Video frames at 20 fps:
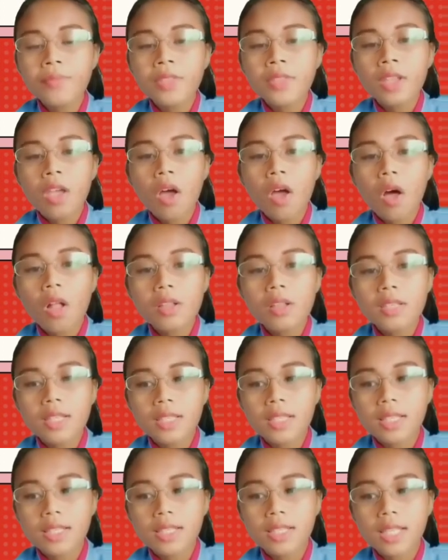all
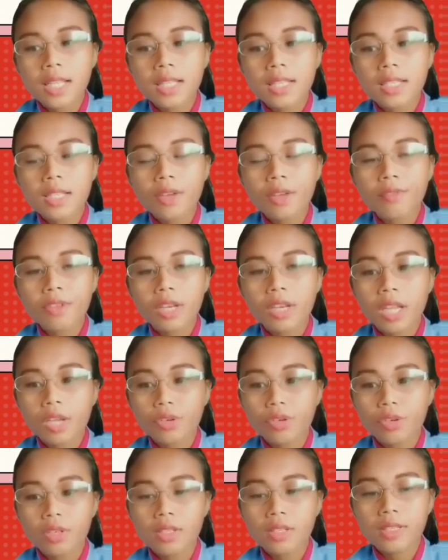citizens of a
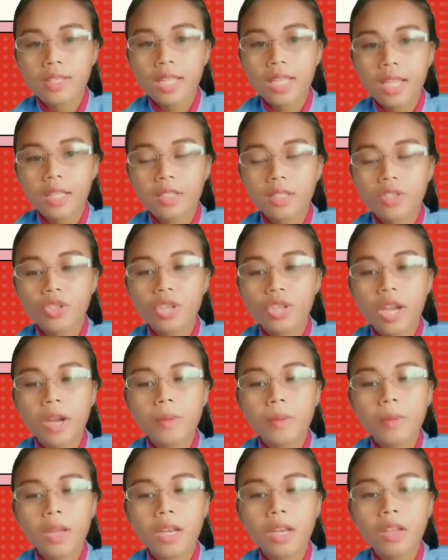nation-state share
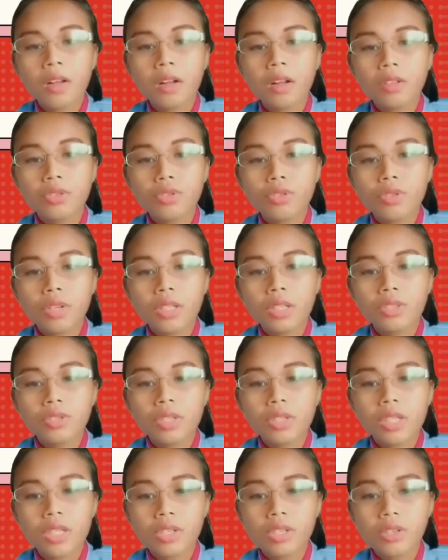many cultural
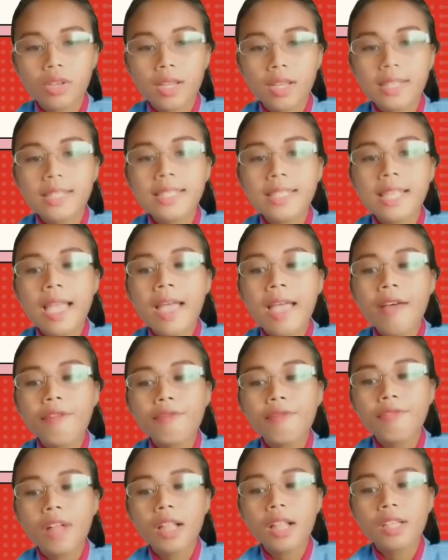traditions,
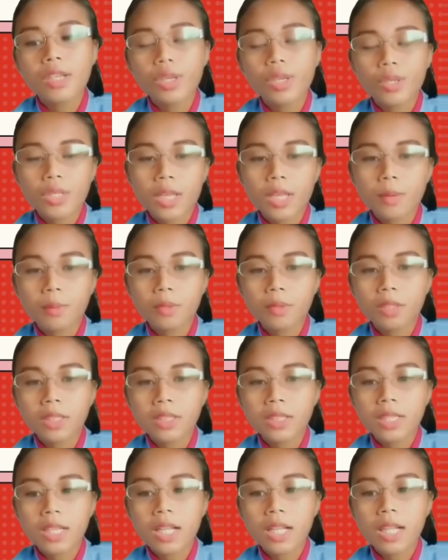values, and
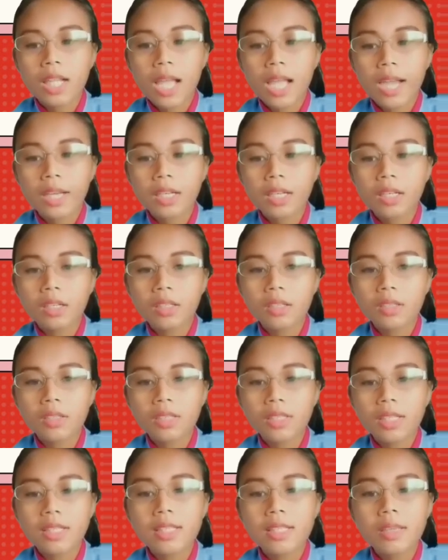political ideals
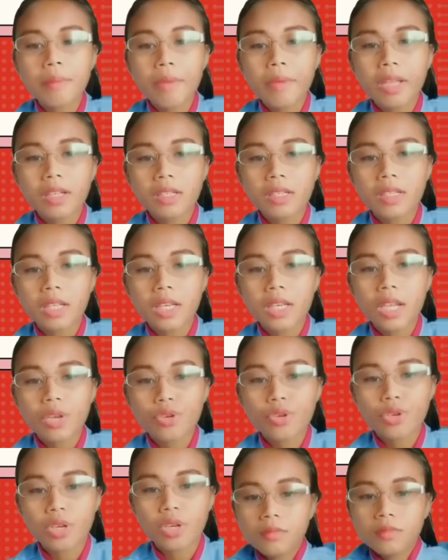that cement the
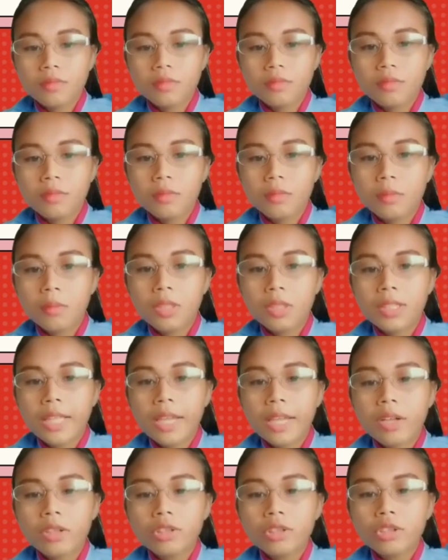nation.
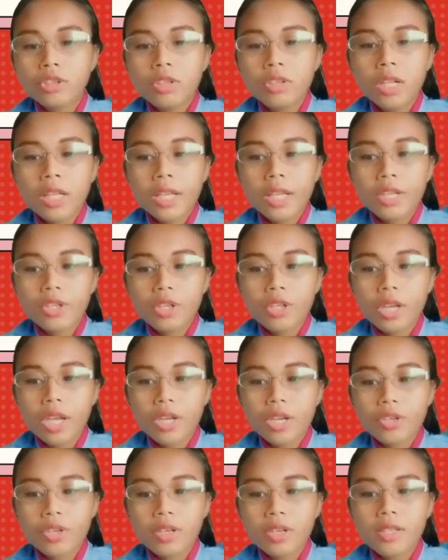Multicultural
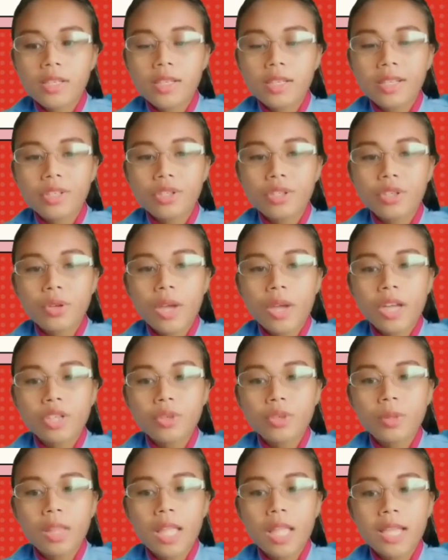education seeks to
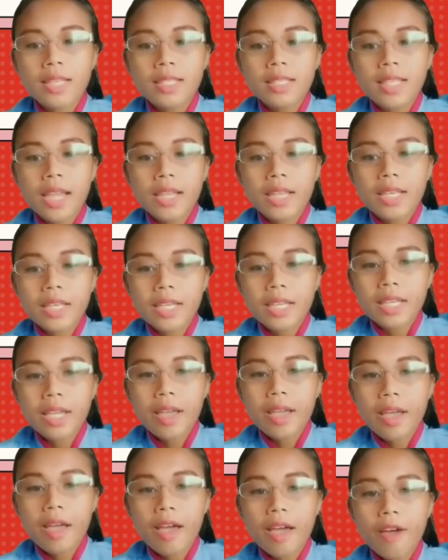actualize the
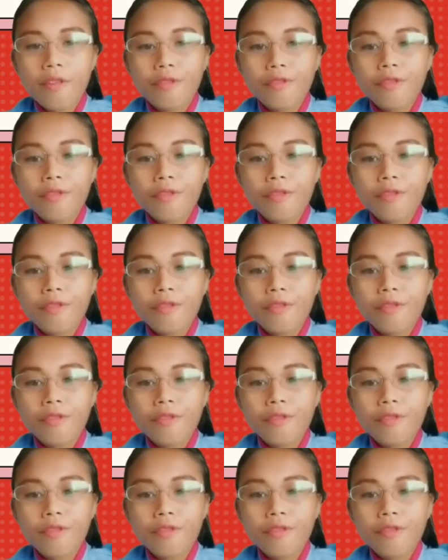idea of